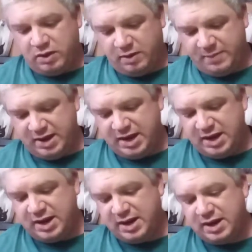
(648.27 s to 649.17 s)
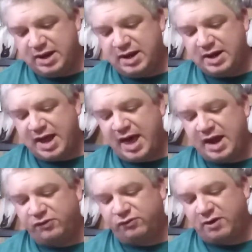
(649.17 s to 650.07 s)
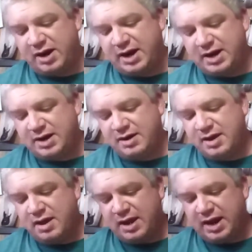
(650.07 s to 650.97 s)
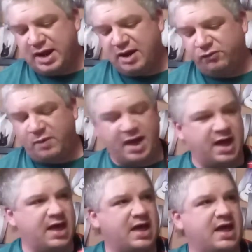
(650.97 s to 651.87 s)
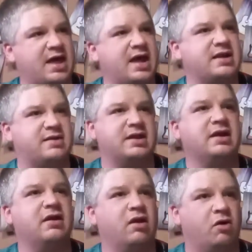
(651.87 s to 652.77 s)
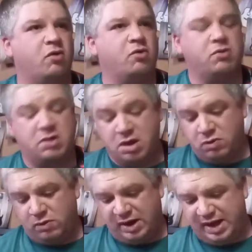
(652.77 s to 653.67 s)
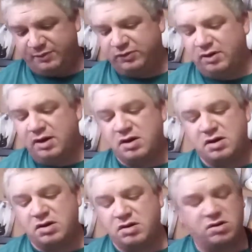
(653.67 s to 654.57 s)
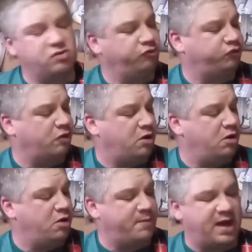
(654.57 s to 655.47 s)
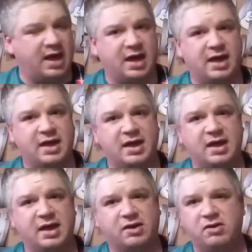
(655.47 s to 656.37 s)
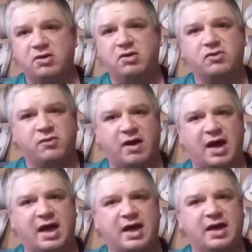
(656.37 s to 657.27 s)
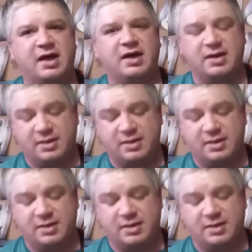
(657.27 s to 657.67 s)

The midnight train is winding low. Well, I'm so lonesome I could cry.